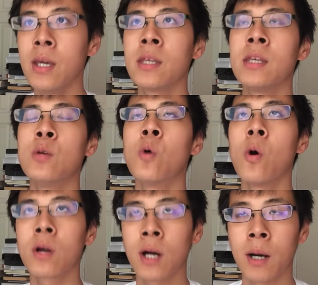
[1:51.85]
He
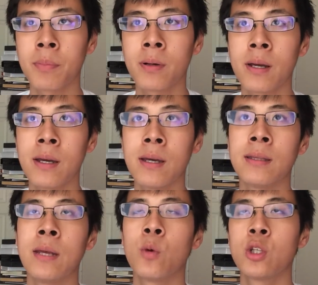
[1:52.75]
woke up,
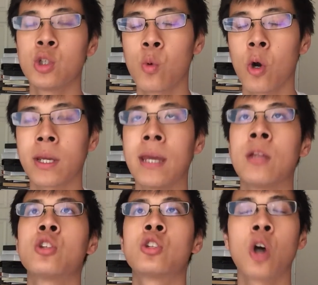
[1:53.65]
then went to work
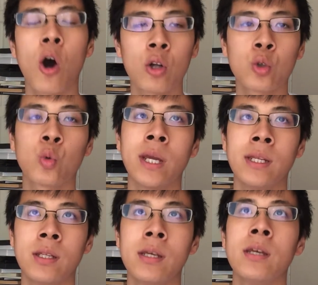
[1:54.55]
and
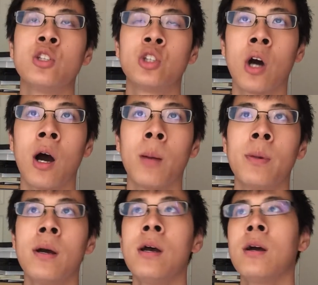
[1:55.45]
tolerated his job
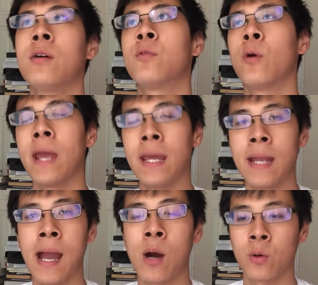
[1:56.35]
for 8
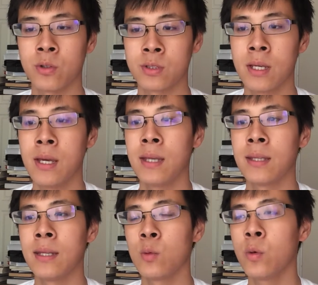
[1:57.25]
hours.
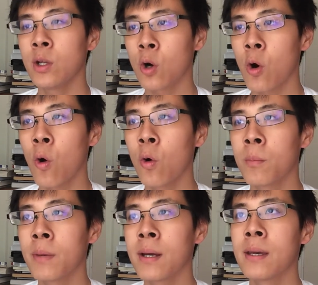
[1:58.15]
Then he went
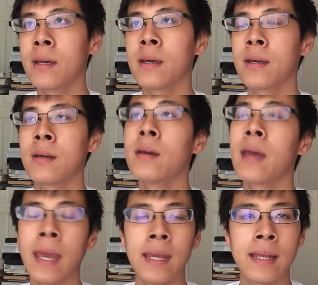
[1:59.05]
home,
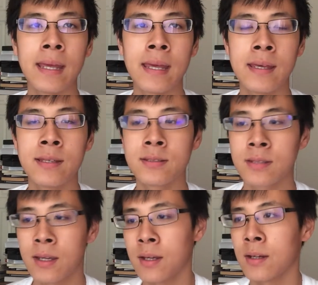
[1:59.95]
ate his
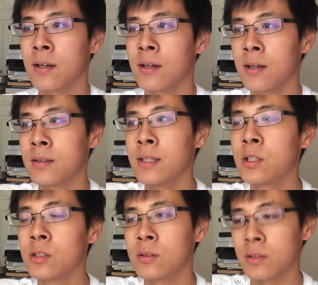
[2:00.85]

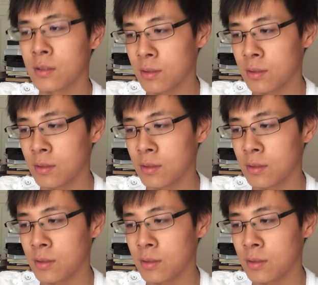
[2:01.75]
little